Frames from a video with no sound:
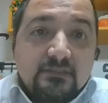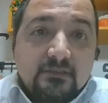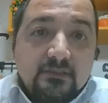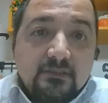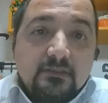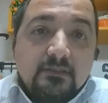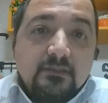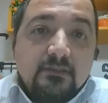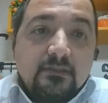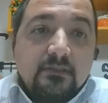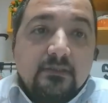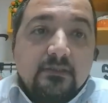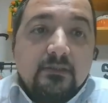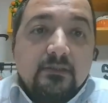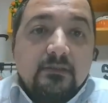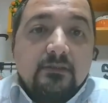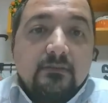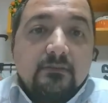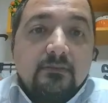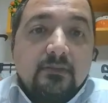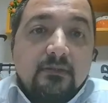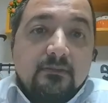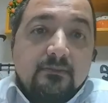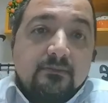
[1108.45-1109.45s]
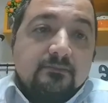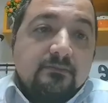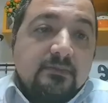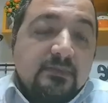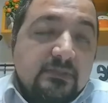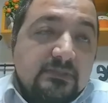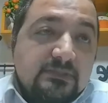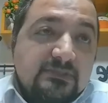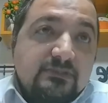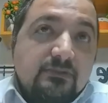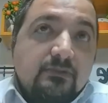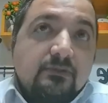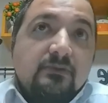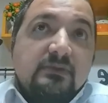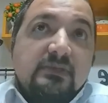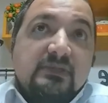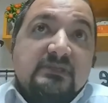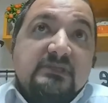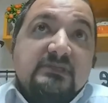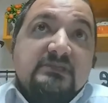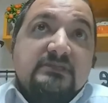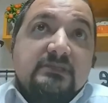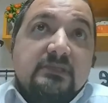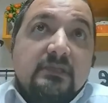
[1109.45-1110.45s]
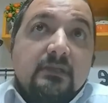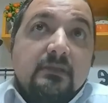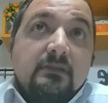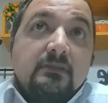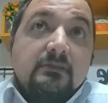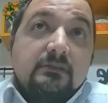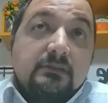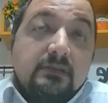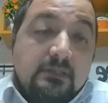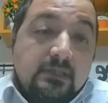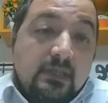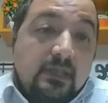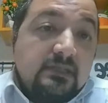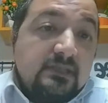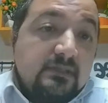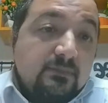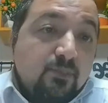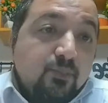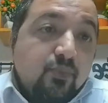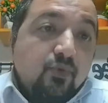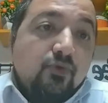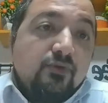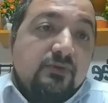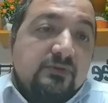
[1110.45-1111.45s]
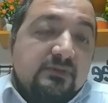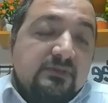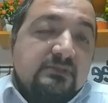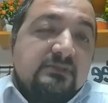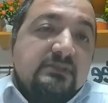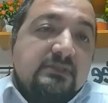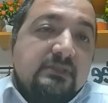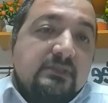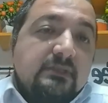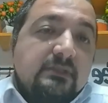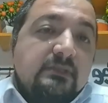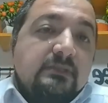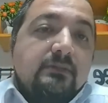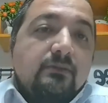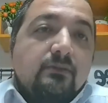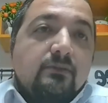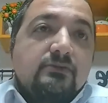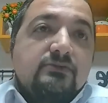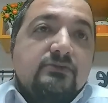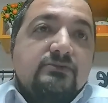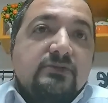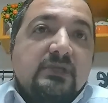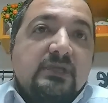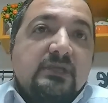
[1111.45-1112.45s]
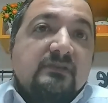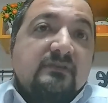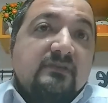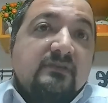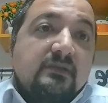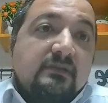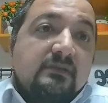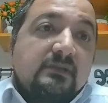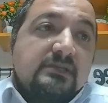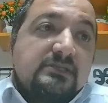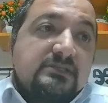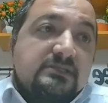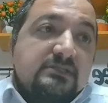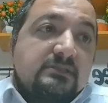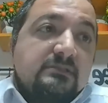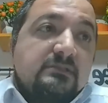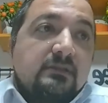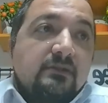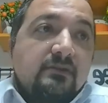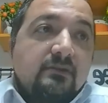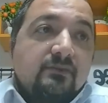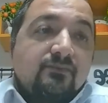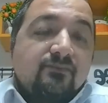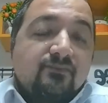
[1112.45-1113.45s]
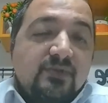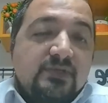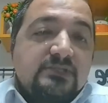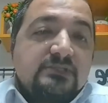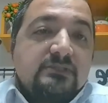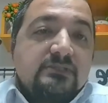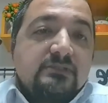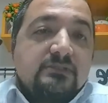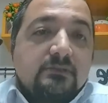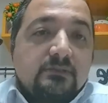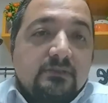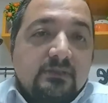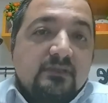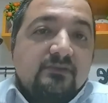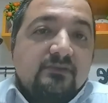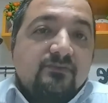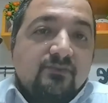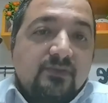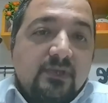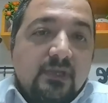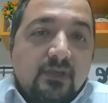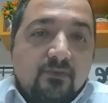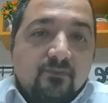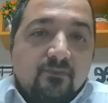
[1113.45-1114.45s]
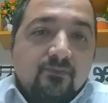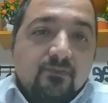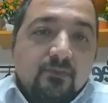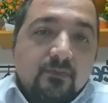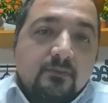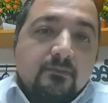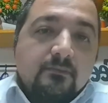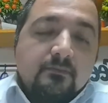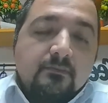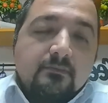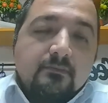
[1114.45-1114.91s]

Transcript: So it is an important also integration feature that we have.